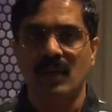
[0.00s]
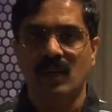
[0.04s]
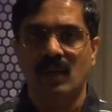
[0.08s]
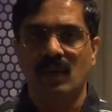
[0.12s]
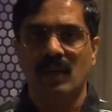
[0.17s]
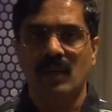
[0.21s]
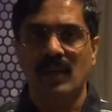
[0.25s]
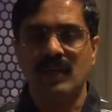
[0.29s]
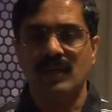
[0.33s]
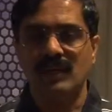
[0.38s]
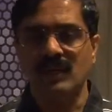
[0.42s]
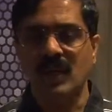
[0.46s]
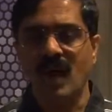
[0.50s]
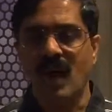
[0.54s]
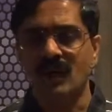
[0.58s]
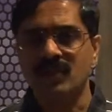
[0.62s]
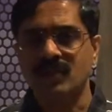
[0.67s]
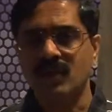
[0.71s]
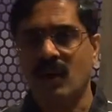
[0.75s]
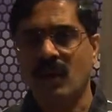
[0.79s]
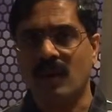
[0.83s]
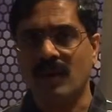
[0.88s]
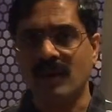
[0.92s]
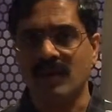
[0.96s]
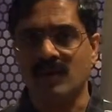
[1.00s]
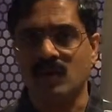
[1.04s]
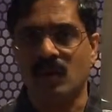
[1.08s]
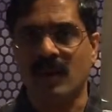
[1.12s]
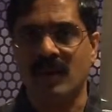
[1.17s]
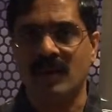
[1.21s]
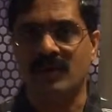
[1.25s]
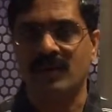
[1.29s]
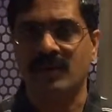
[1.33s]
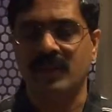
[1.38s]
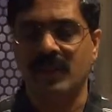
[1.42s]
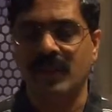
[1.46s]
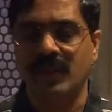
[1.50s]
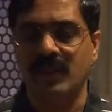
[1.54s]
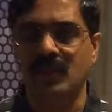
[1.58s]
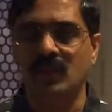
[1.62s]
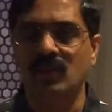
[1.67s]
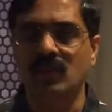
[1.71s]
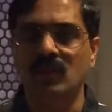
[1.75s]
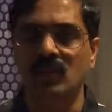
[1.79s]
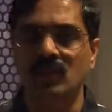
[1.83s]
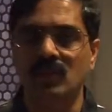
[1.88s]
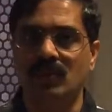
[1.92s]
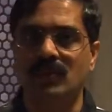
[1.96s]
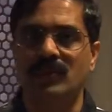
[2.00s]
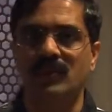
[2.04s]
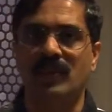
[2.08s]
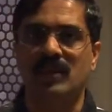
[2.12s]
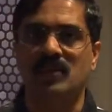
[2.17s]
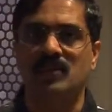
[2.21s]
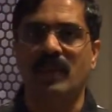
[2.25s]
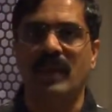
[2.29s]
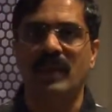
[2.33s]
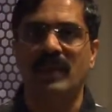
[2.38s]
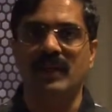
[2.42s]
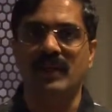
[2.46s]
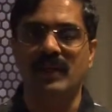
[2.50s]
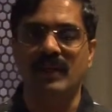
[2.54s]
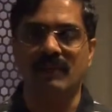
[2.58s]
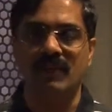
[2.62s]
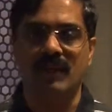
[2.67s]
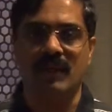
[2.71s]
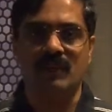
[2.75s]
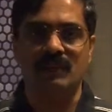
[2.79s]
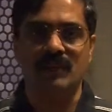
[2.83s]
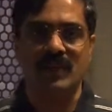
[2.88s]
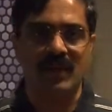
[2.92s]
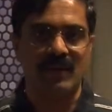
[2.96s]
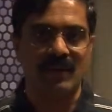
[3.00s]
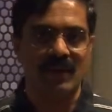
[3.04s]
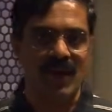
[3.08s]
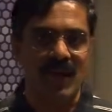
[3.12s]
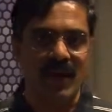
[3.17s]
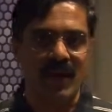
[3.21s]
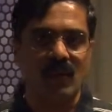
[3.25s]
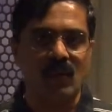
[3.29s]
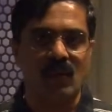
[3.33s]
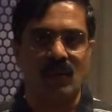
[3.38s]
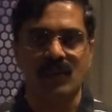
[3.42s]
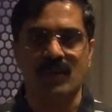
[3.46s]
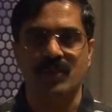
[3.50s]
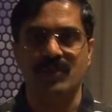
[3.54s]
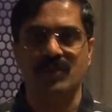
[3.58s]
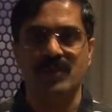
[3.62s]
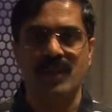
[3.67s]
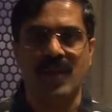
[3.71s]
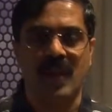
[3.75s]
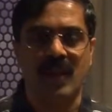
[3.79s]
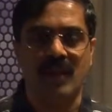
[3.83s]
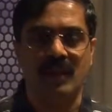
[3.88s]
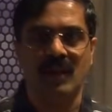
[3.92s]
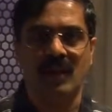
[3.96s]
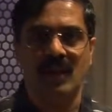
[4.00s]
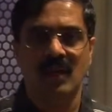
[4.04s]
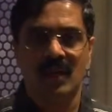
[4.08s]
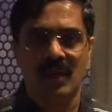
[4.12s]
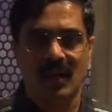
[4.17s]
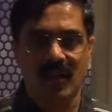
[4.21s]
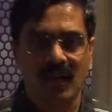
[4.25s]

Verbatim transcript: Well, Nashorn is one of the tools that's been developed and languages and